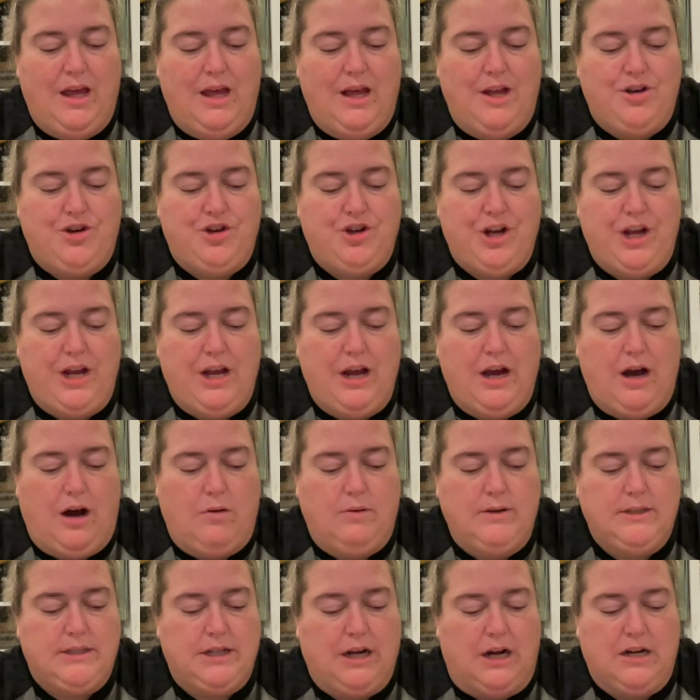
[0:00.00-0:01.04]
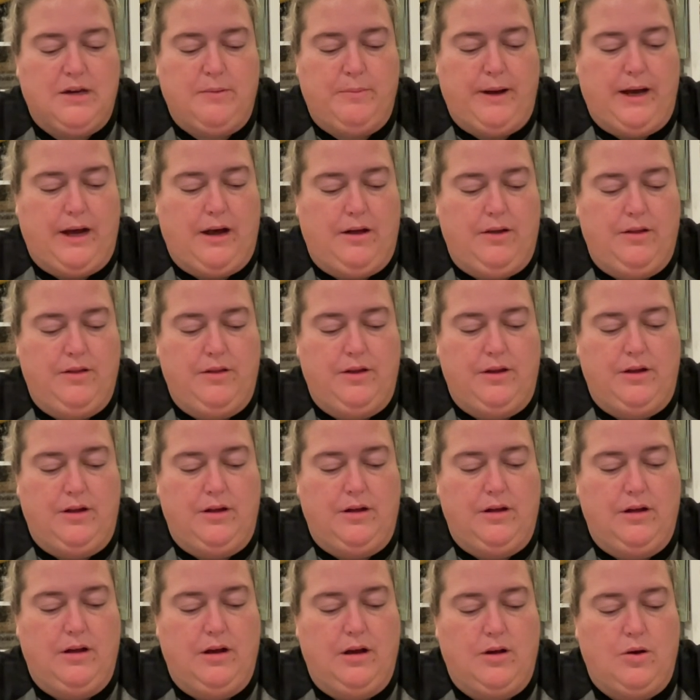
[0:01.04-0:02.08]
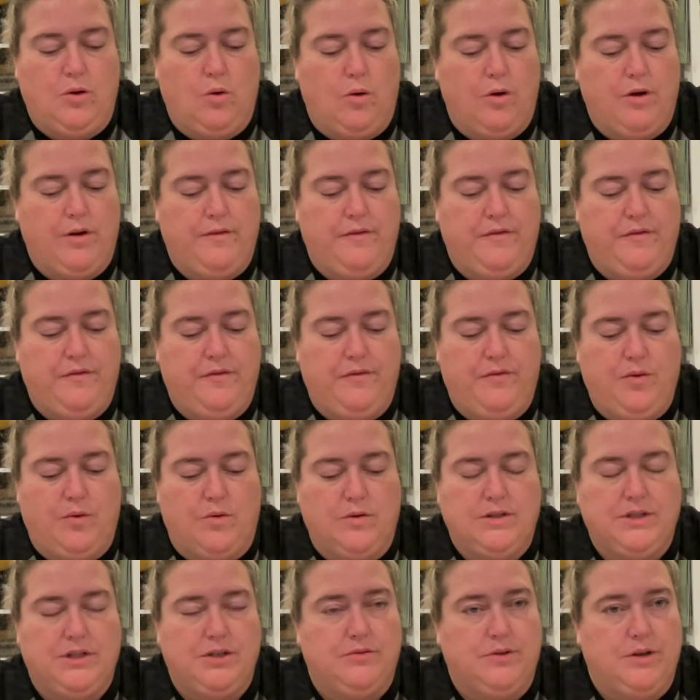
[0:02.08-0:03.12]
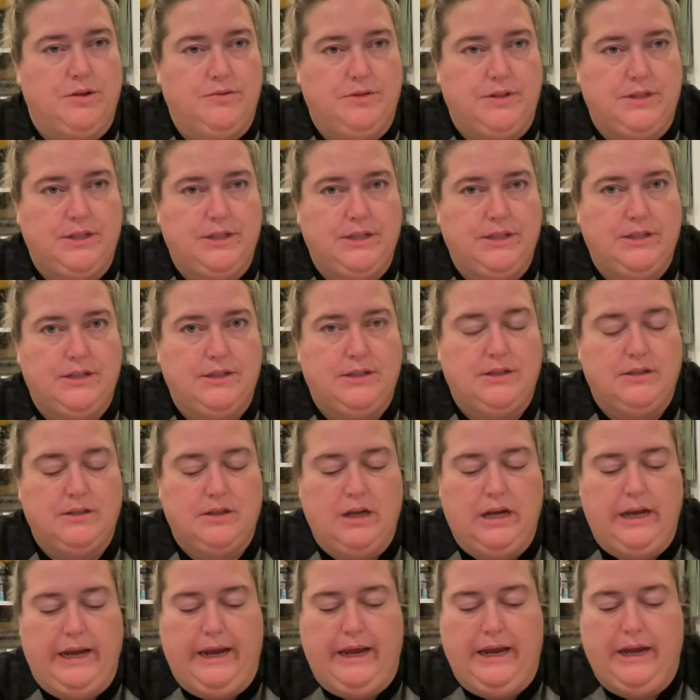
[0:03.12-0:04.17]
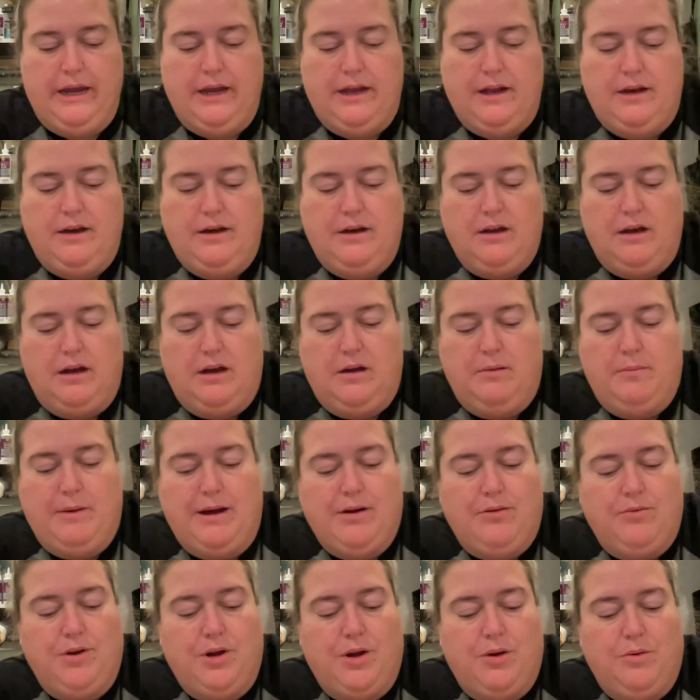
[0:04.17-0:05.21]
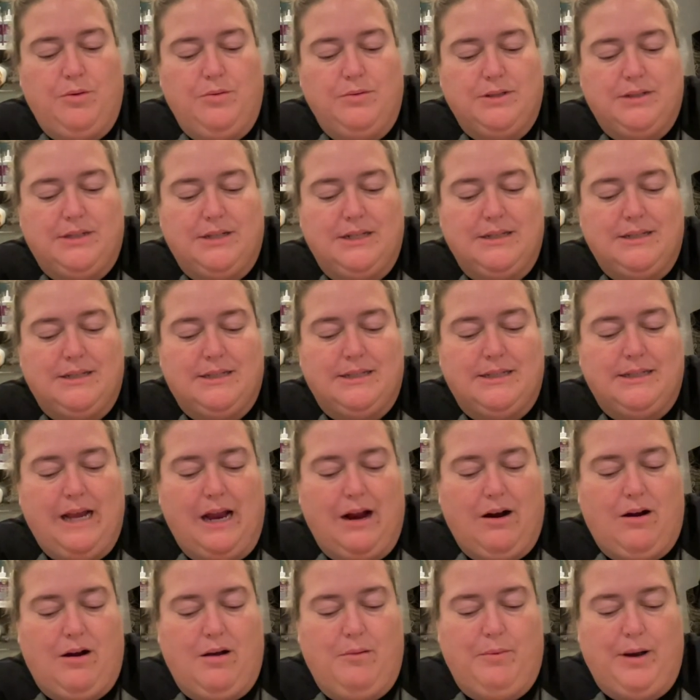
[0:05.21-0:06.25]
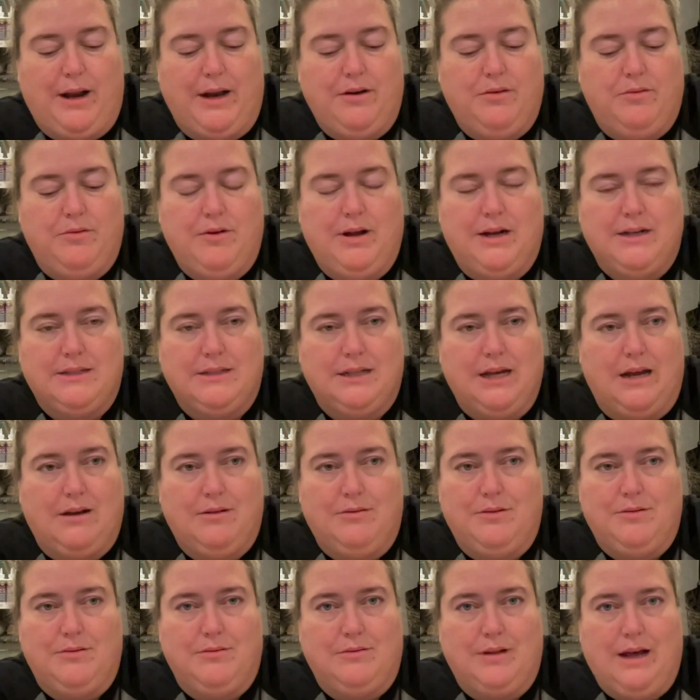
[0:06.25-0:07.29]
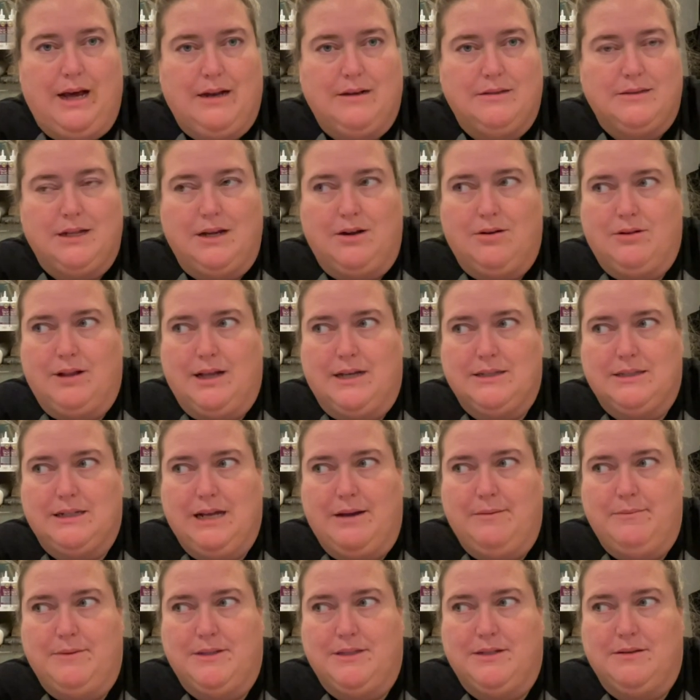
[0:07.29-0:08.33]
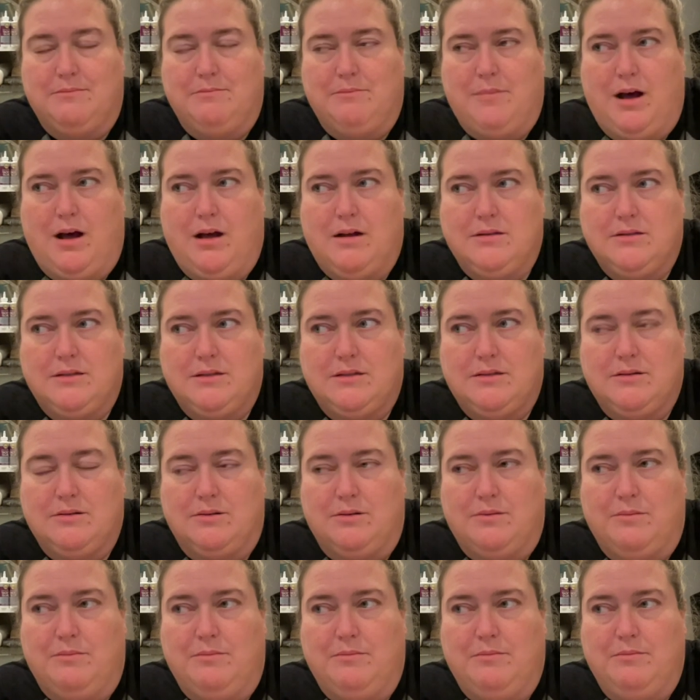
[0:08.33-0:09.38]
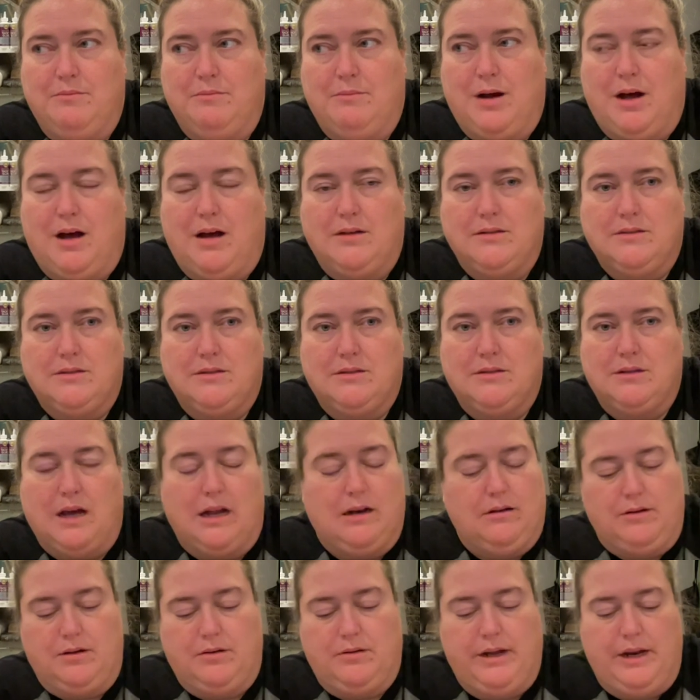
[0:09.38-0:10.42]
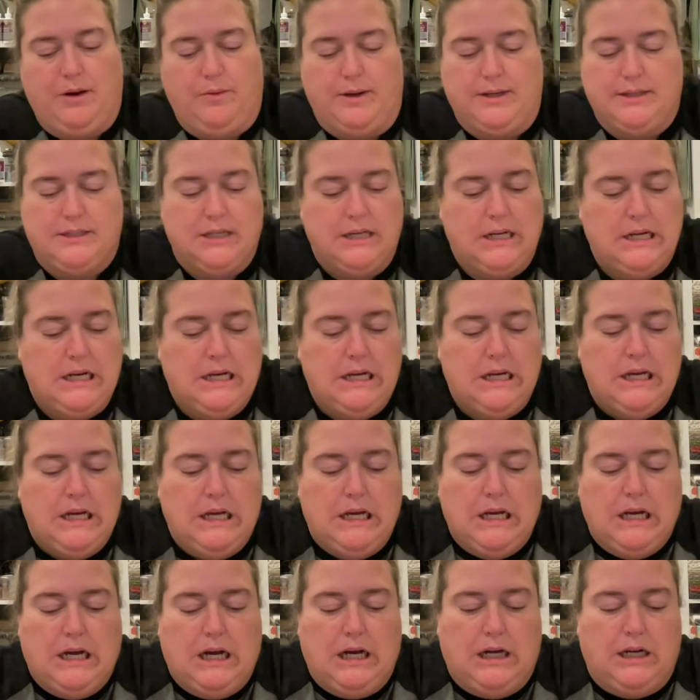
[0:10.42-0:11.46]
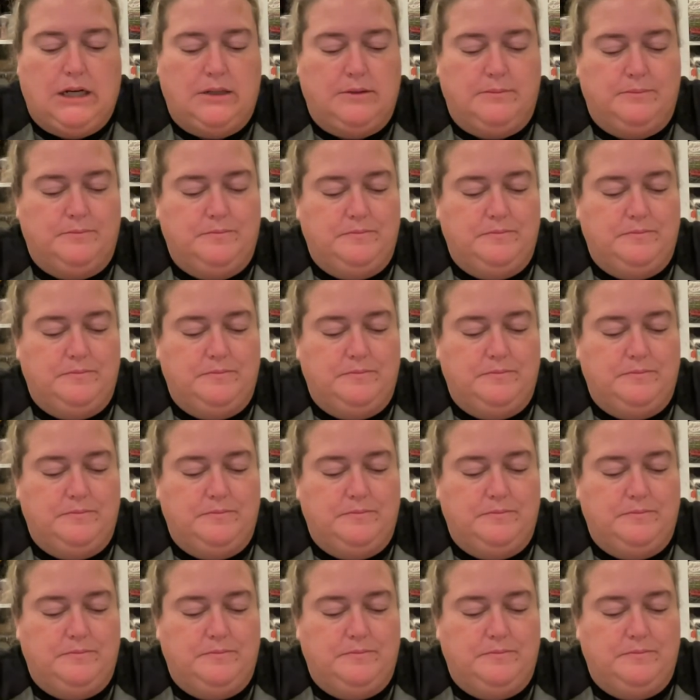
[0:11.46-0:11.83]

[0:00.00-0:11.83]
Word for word: She always talked about the A Court of Thorns and Roses, and I don't know, it's Sarah, but I don't know how to say her last name. Is it Moss or Moss? I don't know.